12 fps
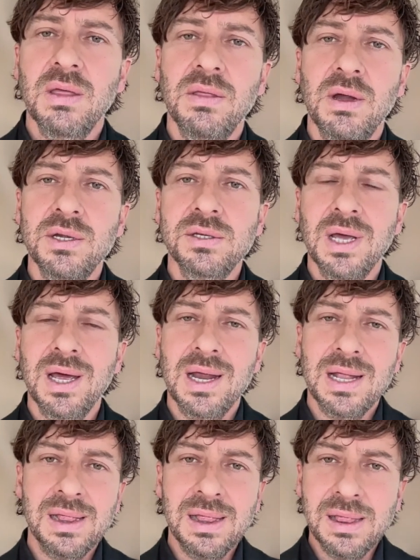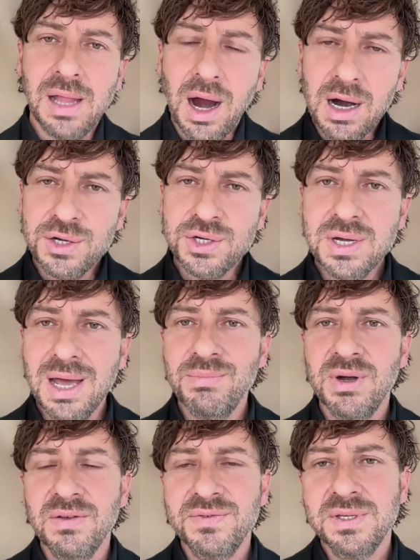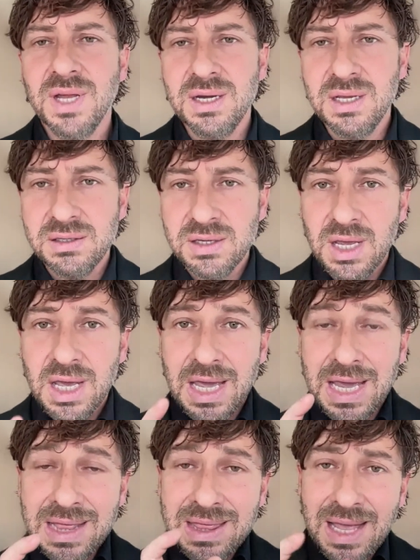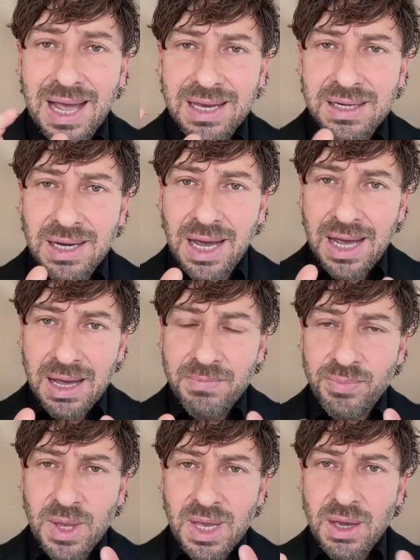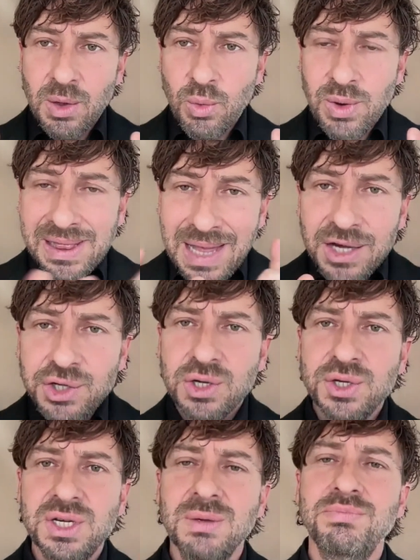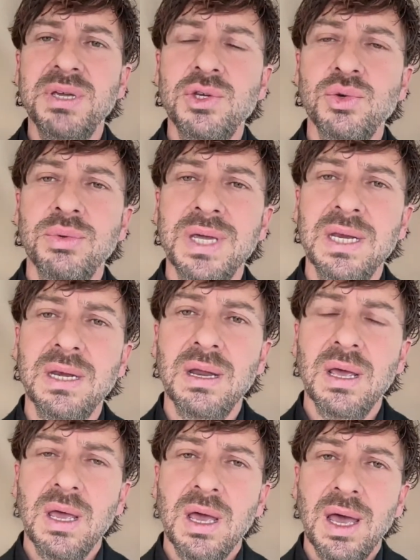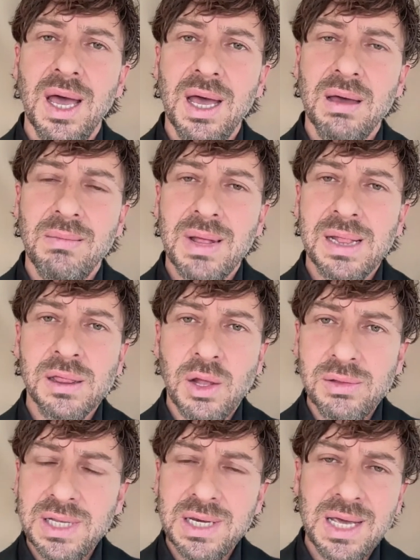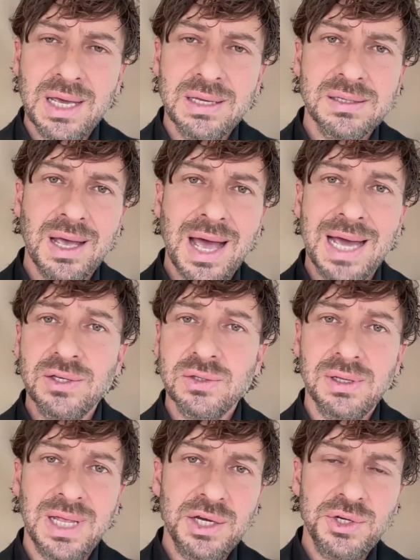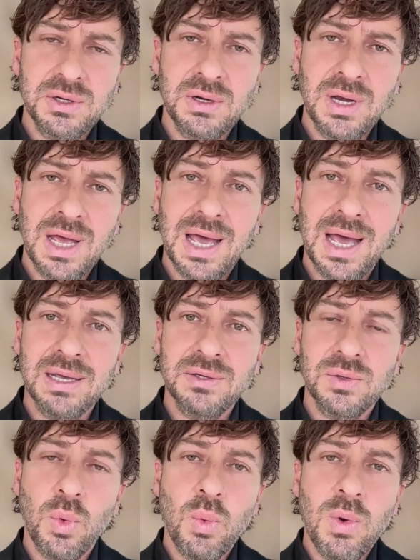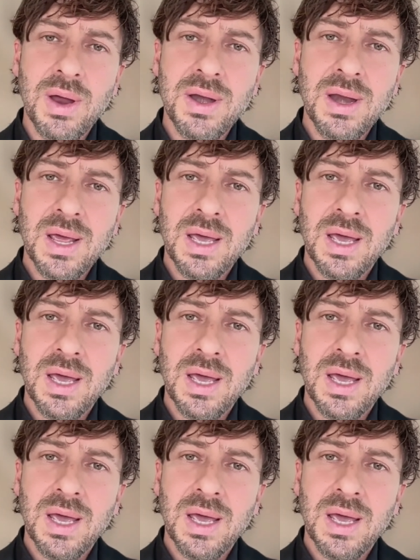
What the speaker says: There's a large number of studies in that relationship between loneliness, isolation as one